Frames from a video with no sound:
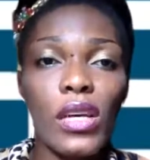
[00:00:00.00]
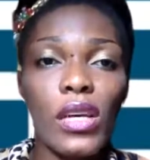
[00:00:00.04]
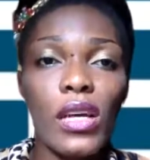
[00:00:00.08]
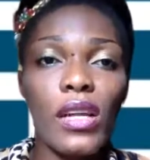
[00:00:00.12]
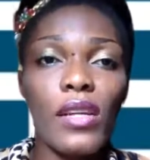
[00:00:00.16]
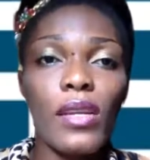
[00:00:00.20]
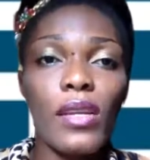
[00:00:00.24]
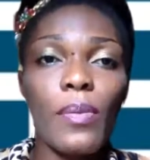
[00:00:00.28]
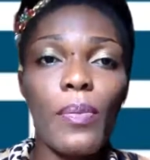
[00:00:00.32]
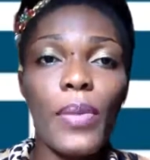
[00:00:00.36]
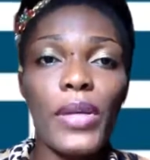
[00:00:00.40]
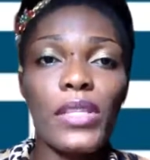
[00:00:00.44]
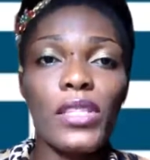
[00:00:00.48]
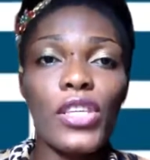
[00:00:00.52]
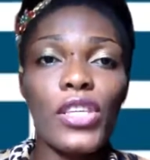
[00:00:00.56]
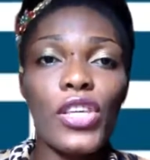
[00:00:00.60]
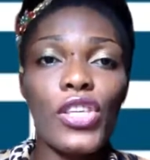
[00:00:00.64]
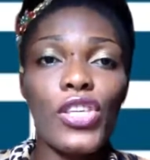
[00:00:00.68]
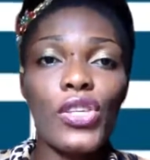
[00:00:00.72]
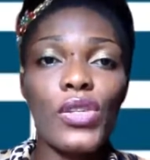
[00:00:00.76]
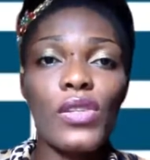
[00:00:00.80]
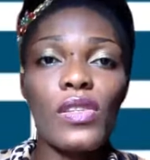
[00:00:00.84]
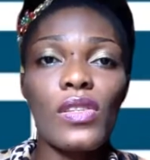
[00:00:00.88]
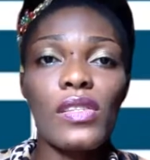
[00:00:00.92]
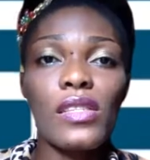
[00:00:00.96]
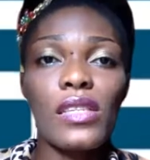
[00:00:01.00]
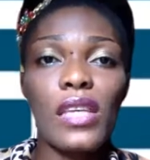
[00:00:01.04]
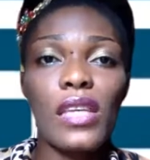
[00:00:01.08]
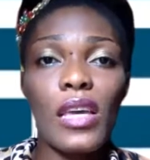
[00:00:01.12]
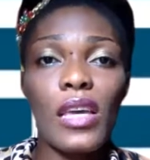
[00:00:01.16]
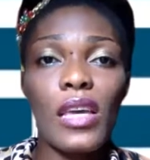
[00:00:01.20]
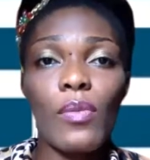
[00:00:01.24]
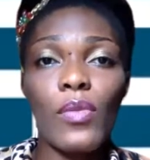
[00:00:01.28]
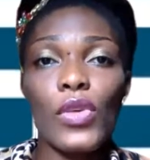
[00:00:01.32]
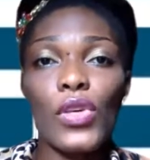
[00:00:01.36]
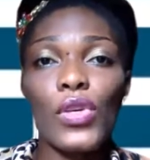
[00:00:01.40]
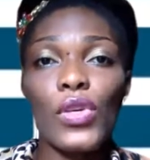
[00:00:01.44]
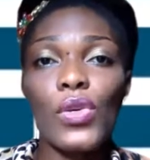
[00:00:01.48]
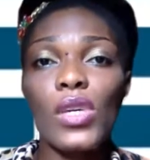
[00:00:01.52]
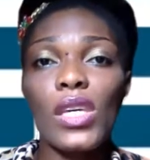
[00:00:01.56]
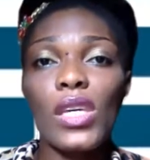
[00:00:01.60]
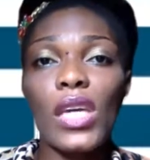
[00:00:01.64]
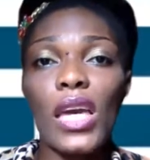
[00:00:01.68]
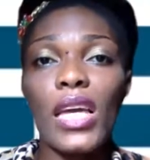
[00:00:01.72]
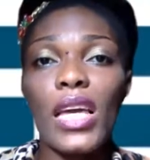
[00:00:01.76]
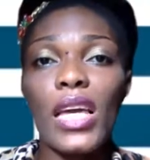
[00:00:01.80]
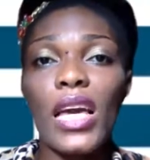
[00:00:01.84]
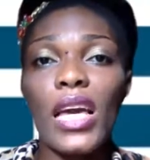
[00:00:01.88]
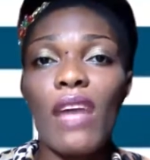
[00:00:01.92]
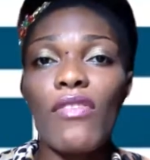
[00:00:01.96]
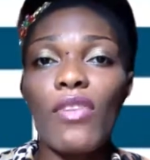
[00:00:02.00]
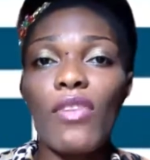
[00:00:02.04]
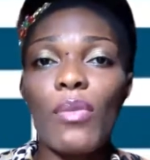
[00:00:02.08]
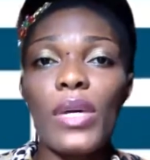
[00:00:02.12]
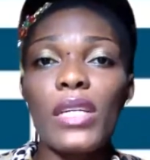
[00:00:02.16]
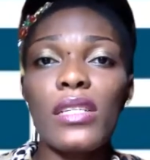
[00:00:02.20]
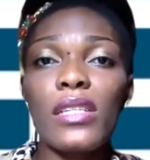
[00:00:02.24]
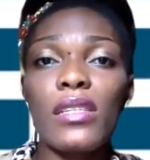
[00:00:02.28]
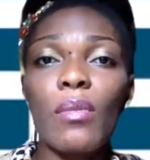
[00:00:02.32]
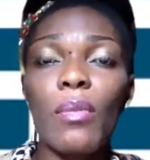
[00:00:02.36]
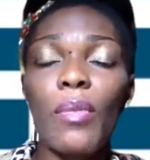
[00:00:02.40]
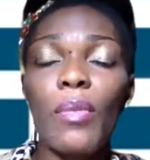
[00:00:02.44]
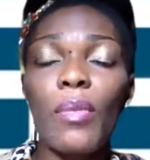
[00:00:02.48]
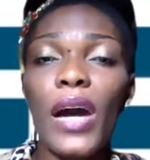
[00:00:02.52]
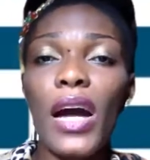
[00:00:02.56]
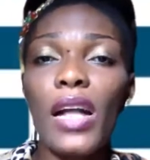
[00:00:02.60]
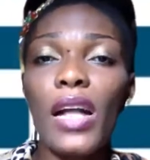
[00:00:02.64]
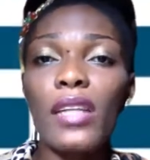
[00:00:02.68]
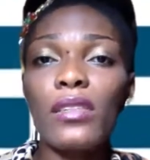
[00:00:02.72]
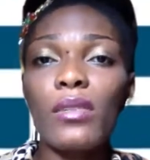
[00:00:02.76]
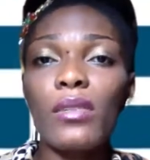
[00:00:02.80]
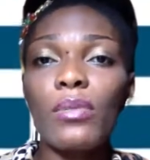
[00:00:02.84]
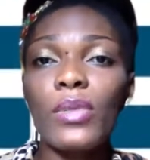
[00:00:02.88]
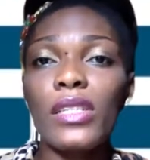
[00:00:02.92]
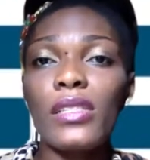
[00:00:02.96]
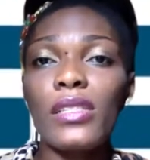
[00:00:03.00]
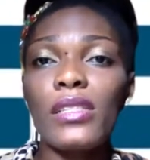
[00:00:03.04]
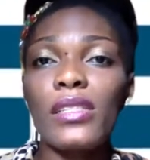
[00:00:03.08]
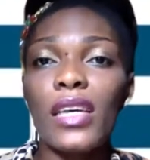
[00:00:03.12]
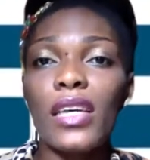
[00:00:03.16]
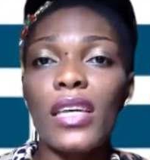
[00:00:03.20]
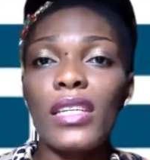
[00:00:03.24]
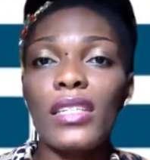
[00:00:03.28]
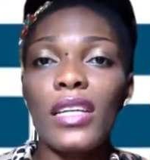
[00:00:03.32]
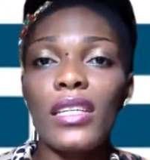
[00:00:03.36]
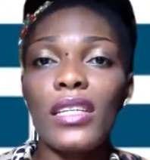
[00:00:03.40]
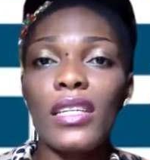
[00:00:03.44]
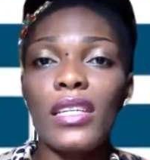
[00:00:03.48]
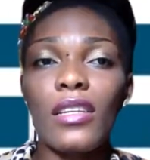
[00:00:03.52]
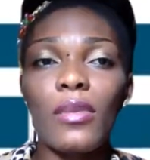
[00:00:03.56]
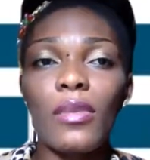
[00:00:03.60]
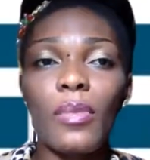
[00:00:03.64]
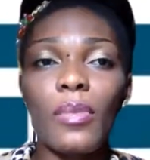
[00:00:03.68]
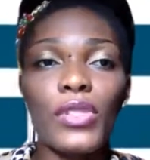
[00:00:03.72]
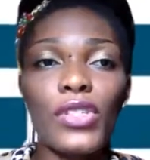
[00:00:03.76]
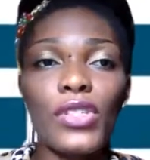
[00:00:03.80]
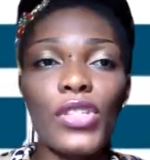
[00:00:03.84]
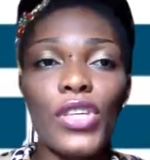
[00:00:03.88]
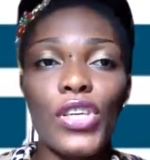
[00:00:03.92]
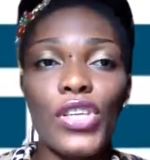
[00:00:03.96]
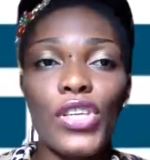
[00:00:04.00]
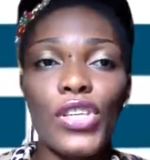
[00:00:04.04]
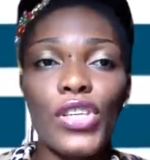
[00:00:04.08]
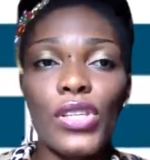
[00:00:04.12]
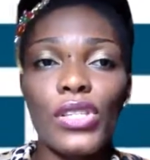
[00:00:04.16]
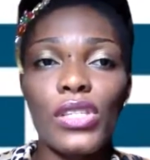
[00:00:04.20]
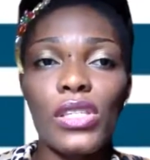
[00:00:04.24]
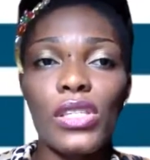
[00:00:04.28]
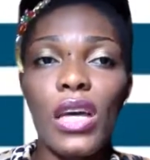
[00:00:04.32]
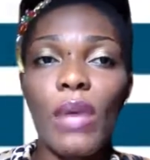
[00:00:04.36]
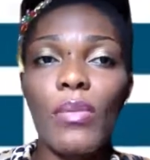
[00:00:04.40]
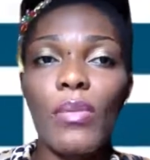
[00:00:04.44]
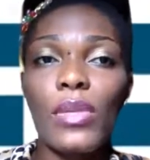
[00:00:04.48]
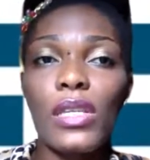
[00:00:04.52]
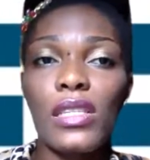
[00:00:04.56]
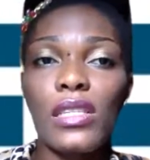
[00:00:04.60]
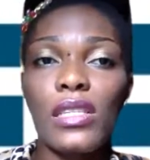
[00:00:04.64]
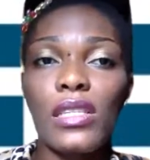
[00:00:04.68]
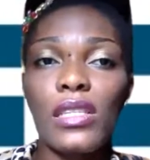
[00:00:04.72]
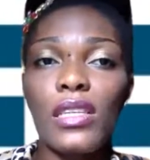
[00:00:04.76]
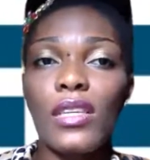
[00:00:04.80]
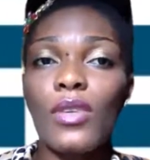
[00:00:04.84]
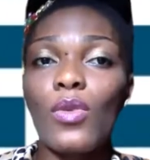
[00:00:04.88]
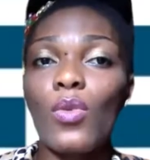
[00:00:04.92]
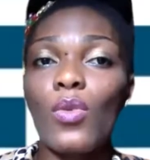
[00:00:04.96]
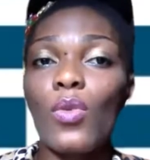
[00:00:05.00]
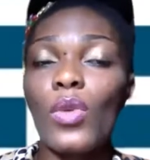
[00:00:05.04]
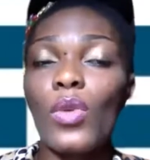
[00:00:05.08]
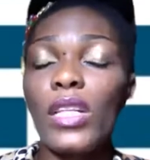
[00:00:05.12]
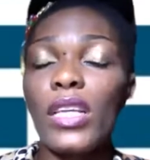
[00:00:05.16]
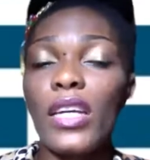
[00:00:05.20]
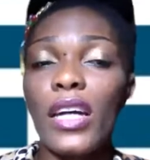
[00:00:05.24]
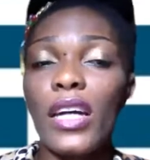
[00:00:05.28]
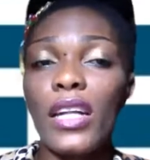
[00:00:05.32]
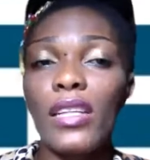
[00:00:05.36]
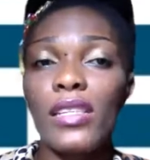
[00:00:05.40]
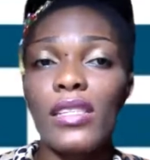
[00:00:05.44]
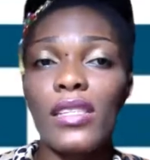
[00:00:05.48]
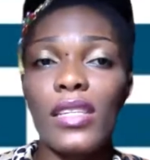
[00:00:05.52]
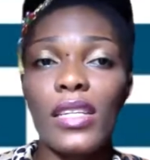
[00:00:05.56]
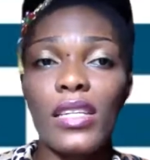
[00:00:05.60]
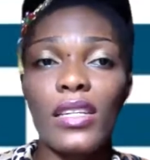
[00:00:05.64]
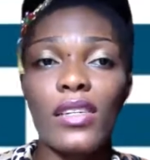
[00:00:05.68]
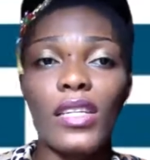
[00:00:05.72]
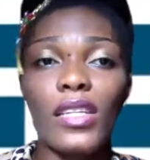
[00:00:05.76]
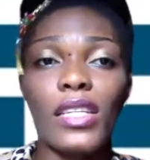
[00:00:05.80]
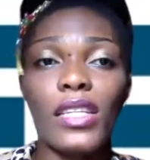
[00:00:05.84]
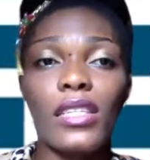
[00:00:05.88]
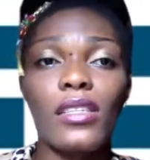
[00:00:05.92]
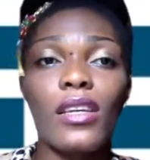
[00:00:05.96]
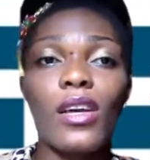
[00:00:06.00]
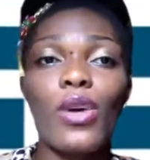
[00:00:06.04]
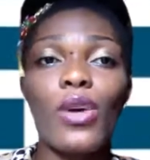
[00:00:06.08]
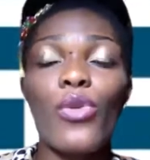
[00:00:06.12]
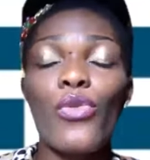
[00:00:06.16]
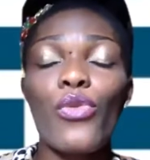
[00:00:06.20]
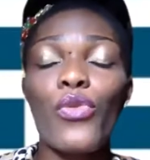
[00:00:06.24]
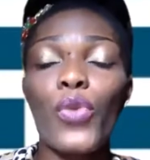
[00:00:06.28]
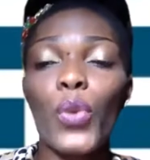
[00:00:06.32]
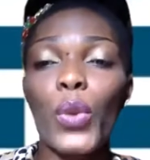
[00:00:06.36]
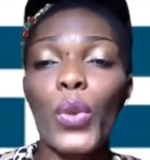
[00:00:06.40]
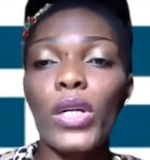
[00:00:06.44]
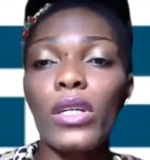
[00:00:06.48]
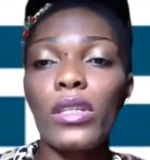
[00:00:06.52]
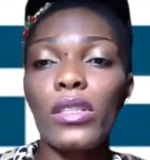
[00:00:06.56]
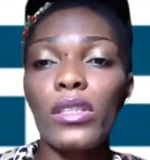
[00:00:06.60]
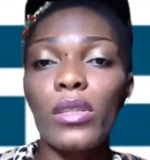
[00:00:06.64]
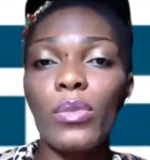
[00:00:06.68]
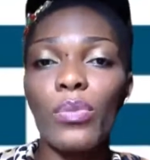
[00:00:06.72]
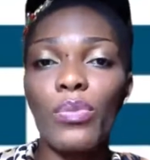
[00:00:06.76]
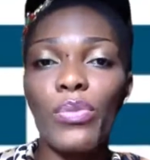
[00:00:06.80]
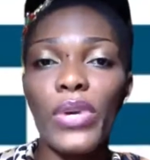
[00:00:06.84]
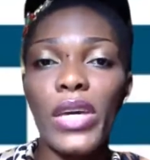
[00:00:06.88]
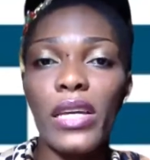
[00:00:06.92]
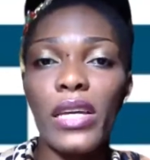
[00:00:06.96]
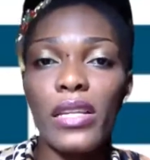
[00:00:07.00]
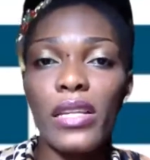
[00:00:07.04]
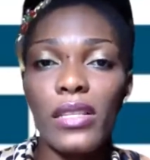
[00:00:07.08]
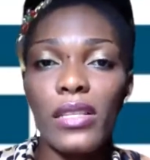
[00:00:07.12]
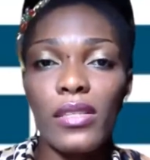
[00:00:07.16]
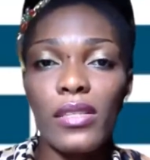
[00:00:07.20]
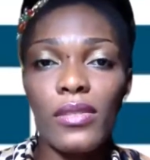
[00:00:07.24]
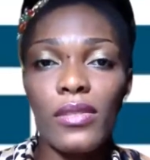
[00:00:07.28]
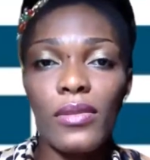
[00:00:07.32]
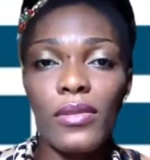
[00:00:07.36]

the petitions team, UK government and parliament stated that the petitions committee will consider it for a debate.